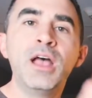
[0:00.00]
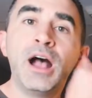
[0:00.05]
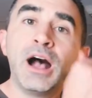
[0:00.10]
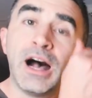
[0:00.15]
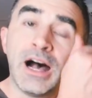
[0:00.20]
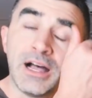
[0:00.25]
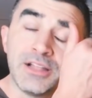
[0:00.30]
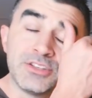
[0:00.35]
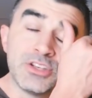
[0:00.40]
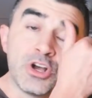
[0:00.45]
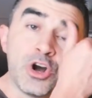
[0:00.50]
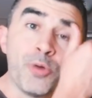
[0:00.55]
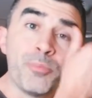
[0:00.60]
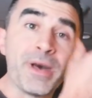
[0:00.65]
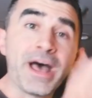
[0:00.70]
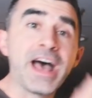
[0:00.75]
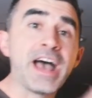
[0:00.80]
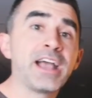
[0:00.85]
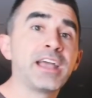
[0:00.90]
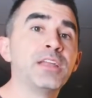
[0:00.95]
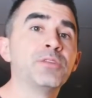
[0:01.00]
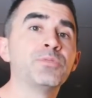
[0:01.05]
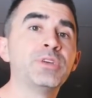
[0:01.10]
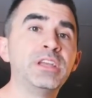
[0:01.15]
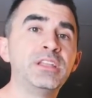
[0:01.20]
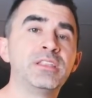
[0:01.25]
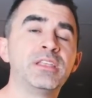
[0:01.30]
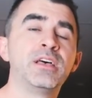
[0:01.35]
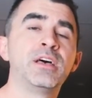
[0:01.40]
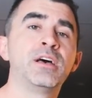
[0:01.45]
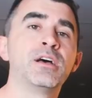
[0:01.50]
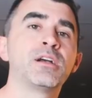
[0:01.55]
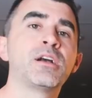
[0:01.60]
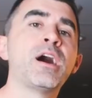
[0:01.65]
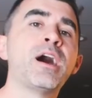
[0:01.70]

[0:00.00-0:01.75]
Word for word: to go back and read the